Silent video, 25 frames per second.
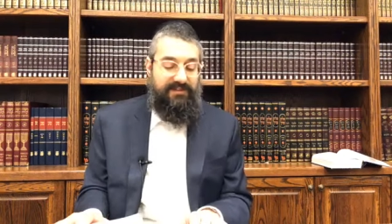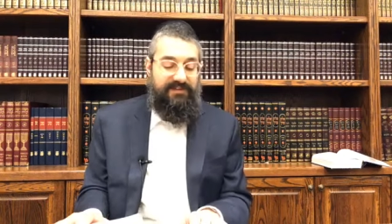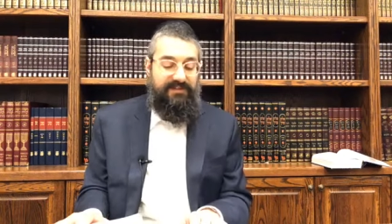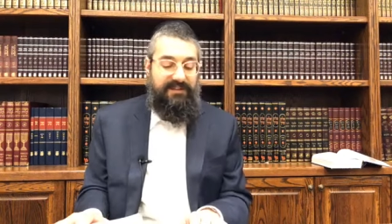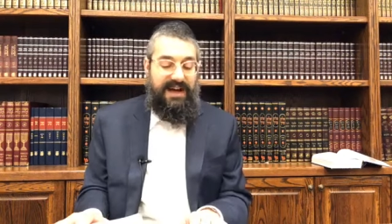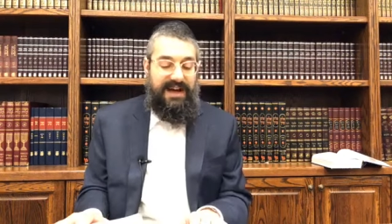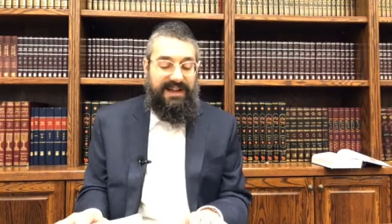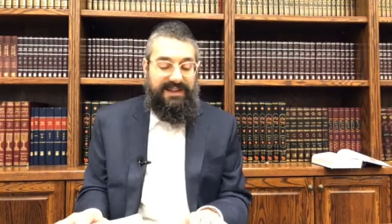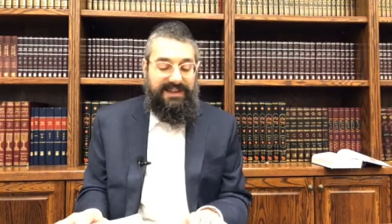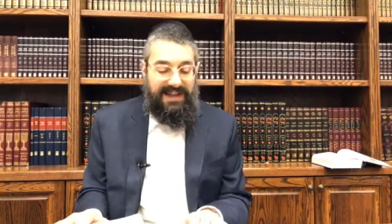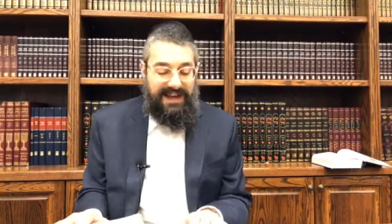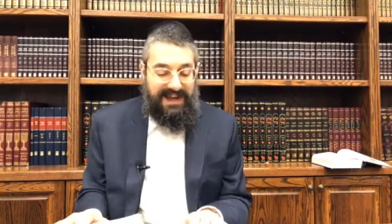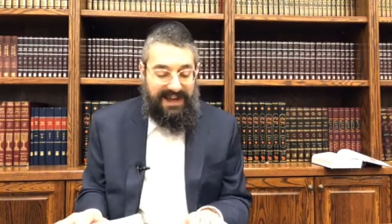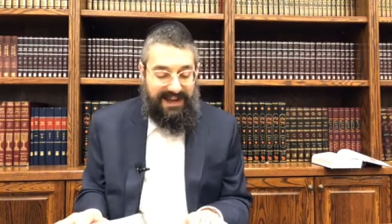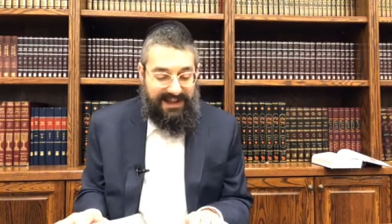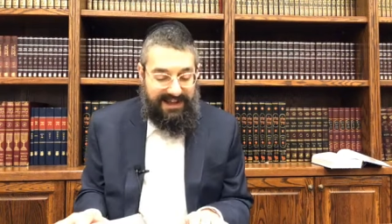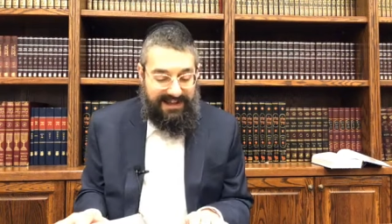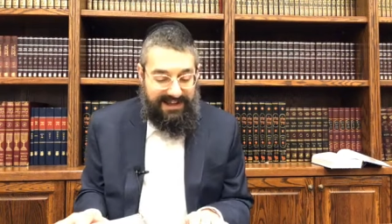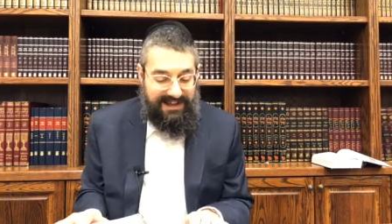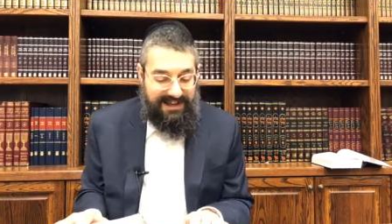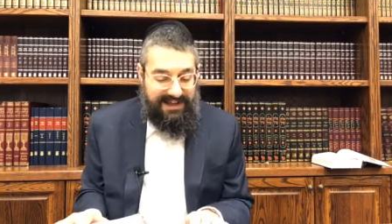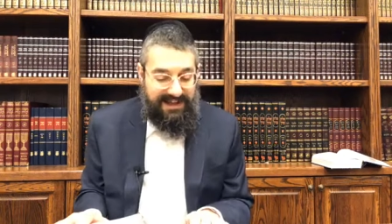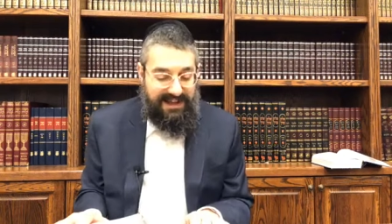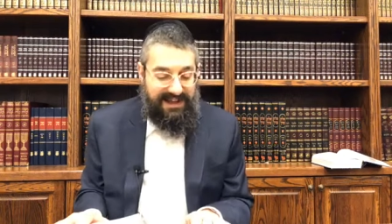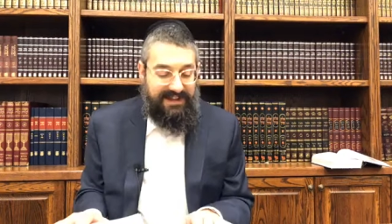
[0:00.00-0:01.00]

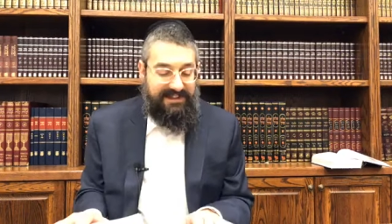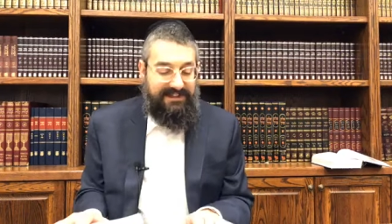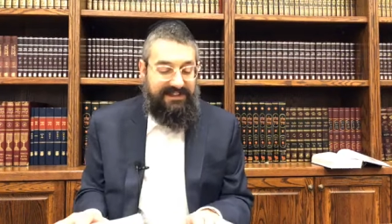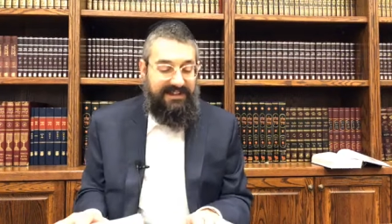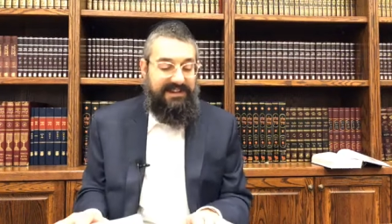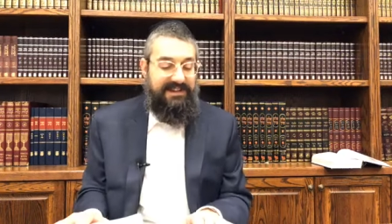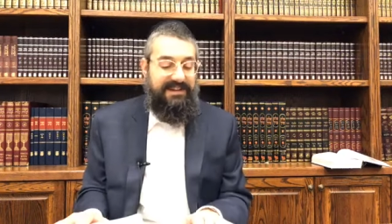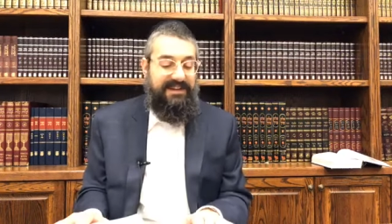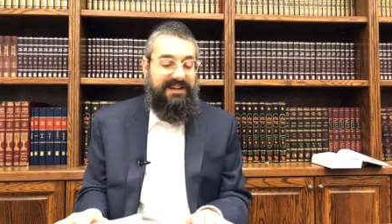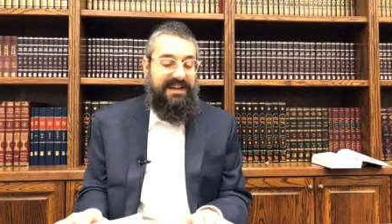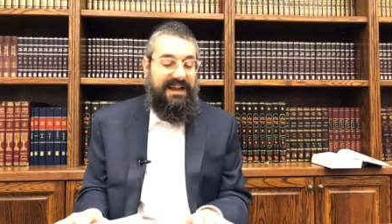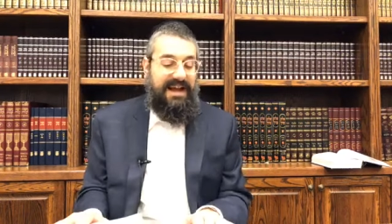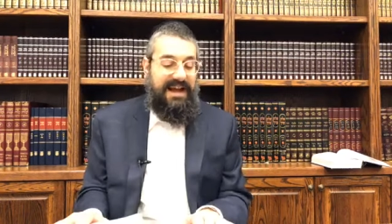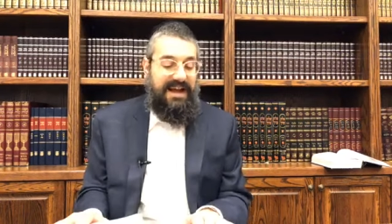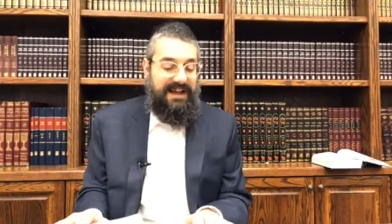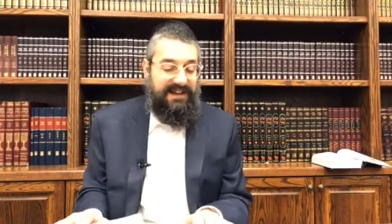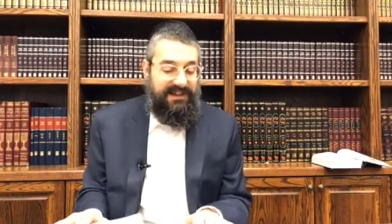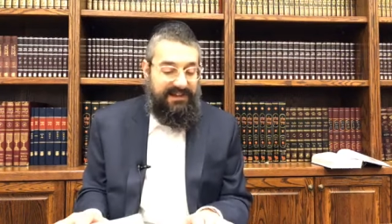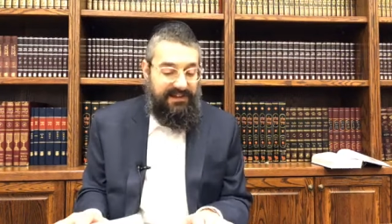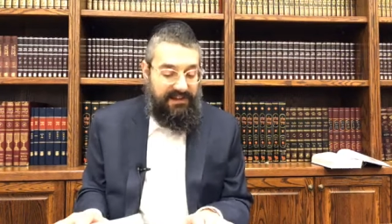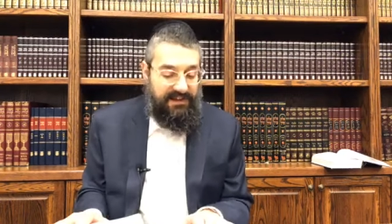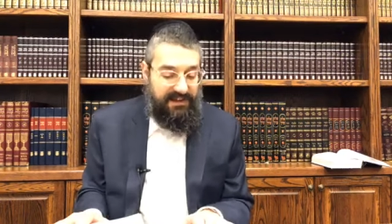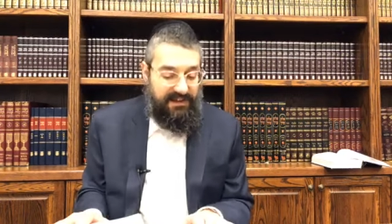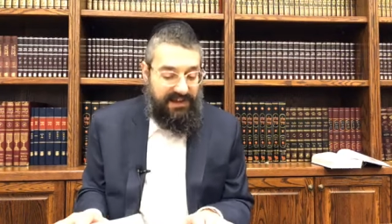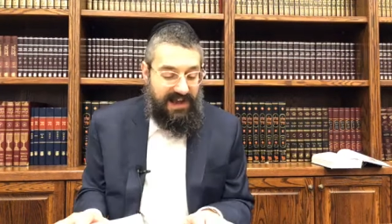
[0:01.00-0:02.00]
Vadai
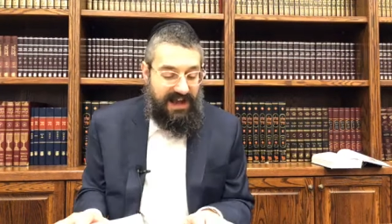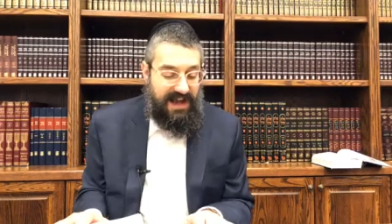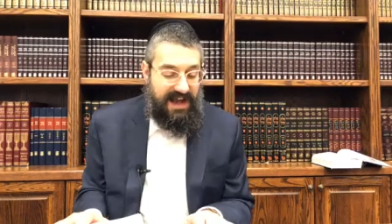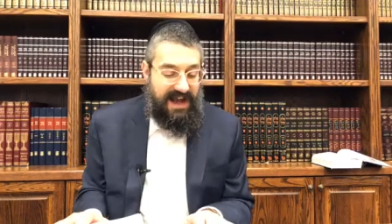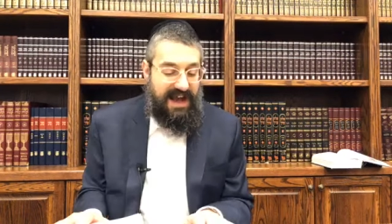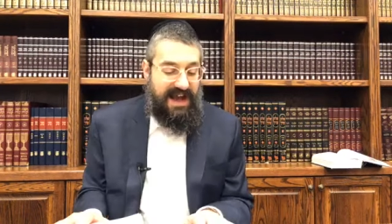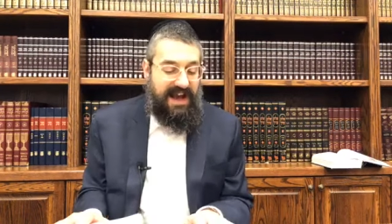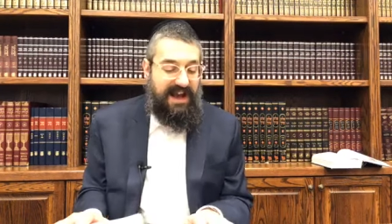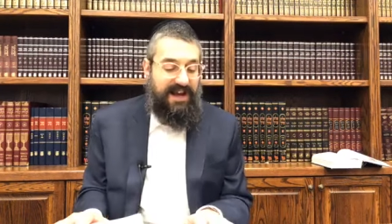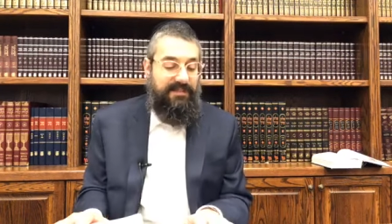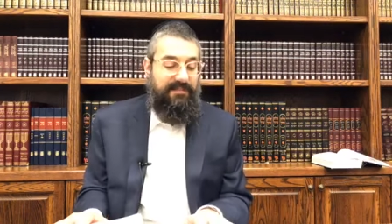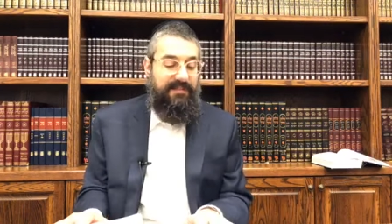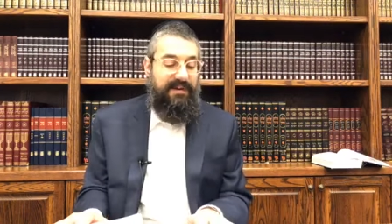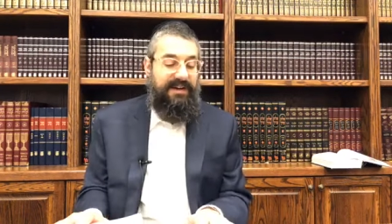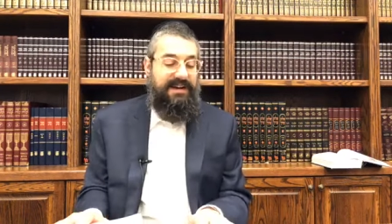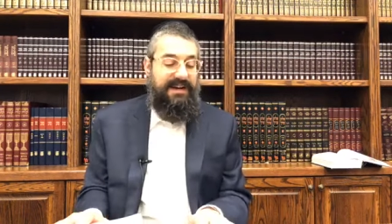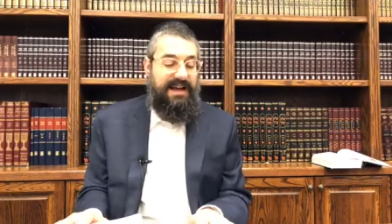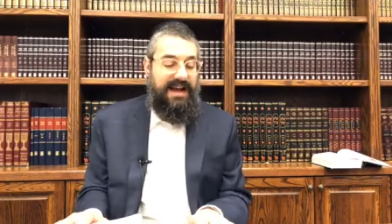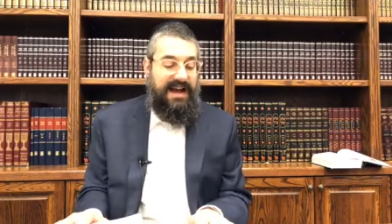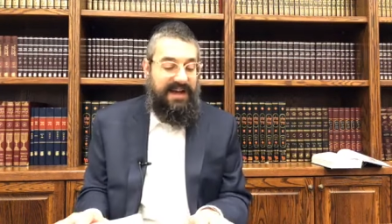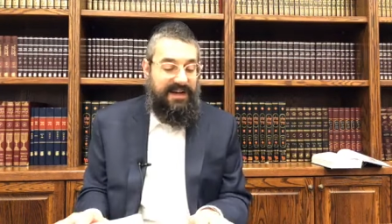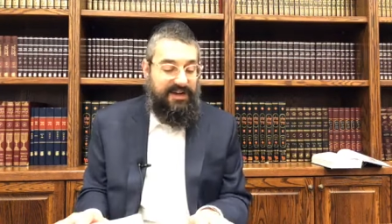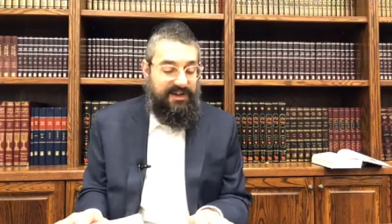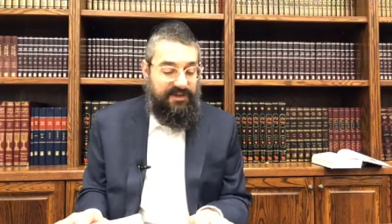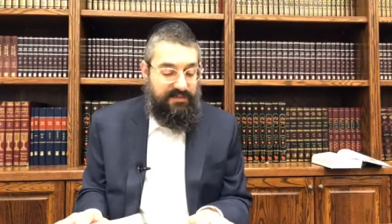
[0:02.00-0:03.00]
detnan liyahach
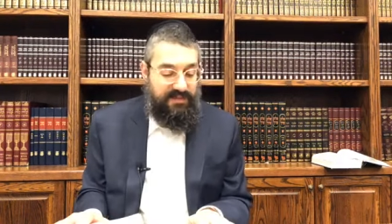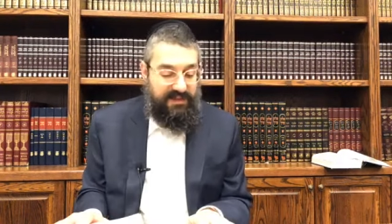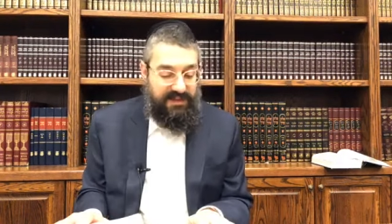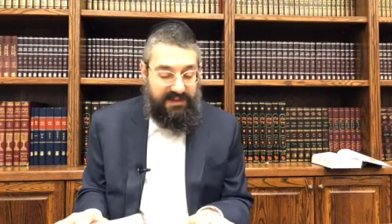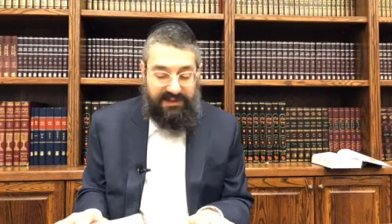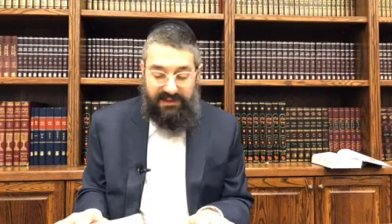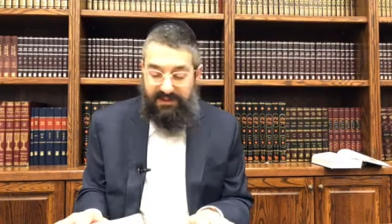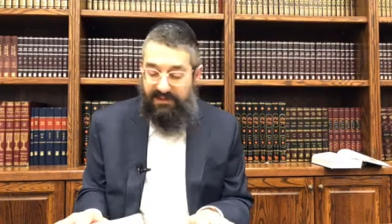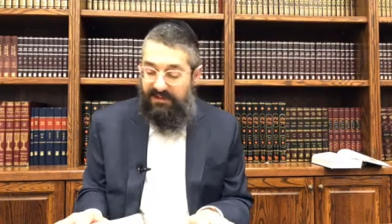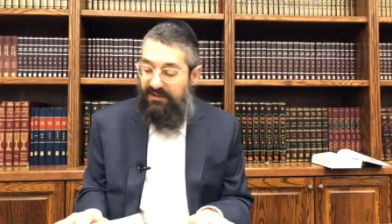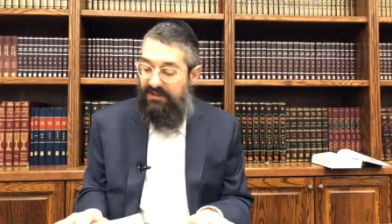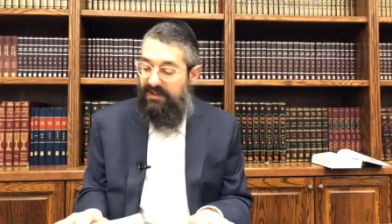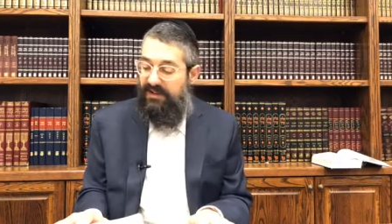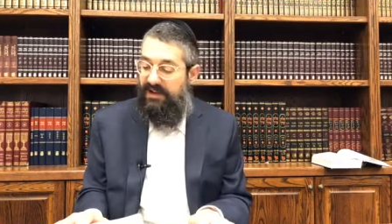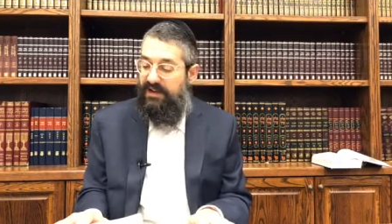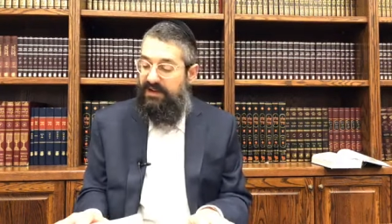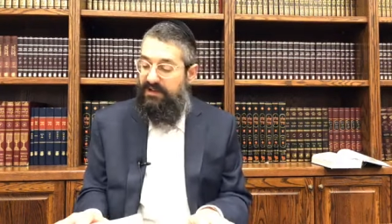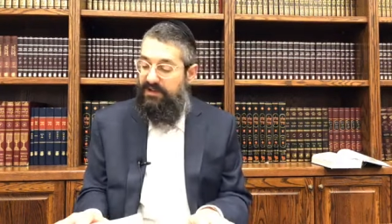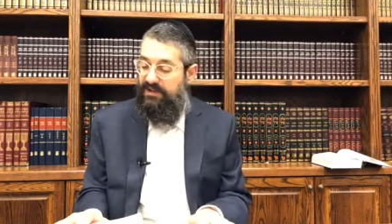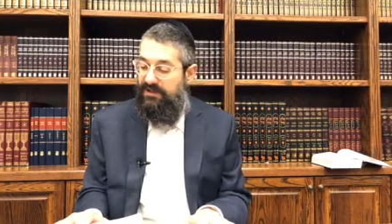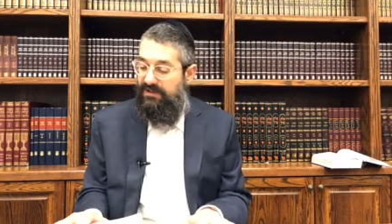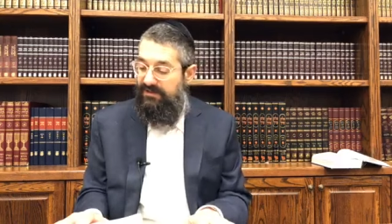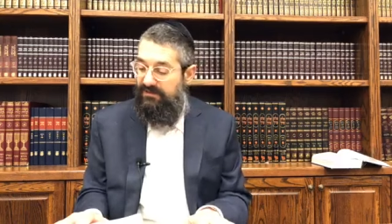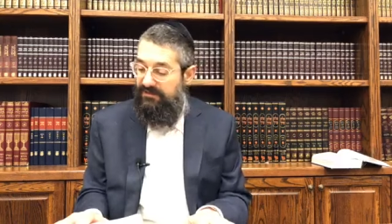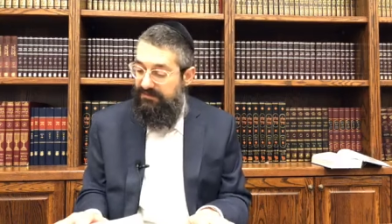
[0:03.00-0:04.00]
barnash
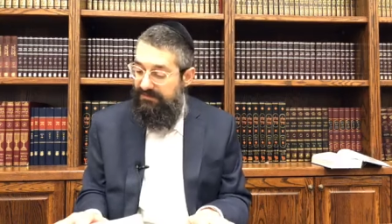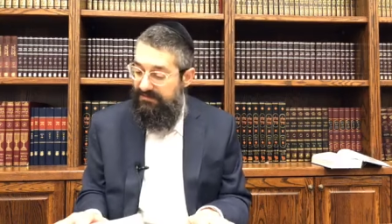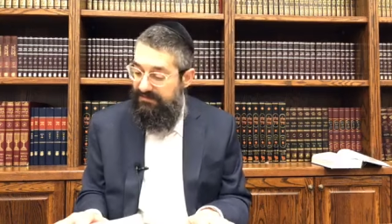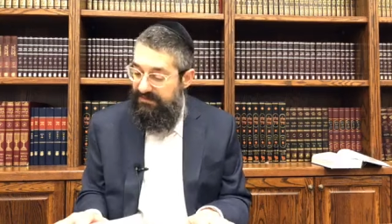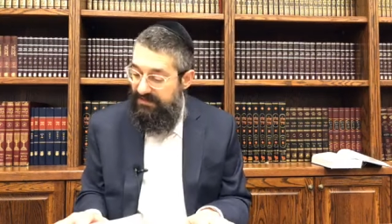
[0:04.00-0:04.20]
begilu